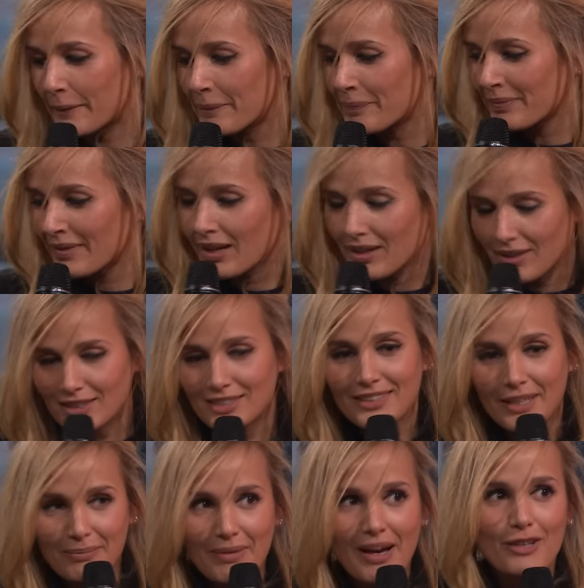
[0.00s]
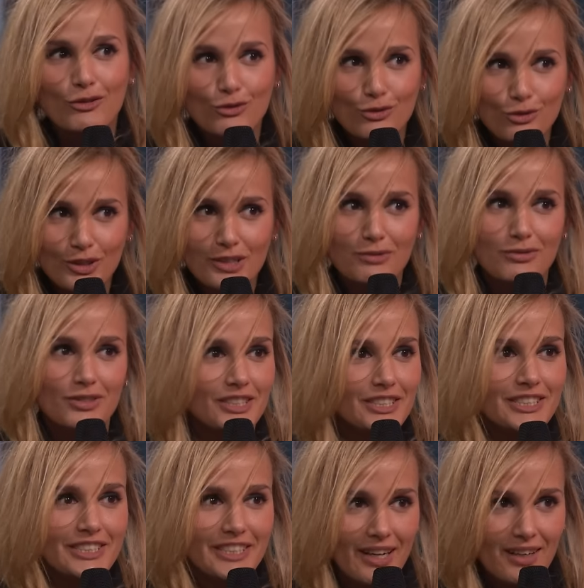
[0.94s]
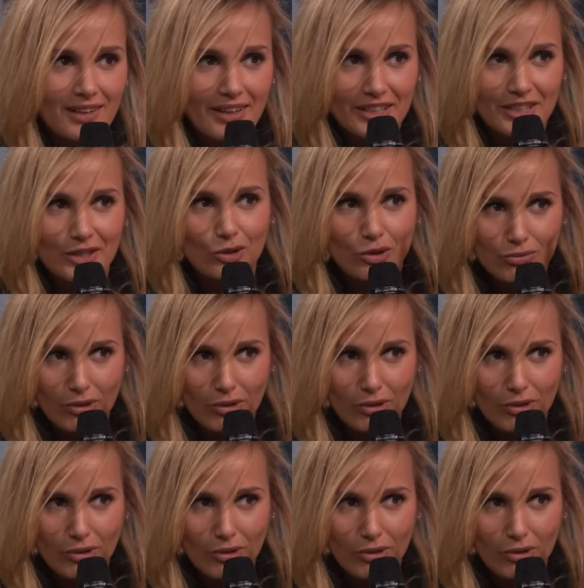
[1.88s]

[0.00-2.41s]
Uh, last time I really really yelled like in a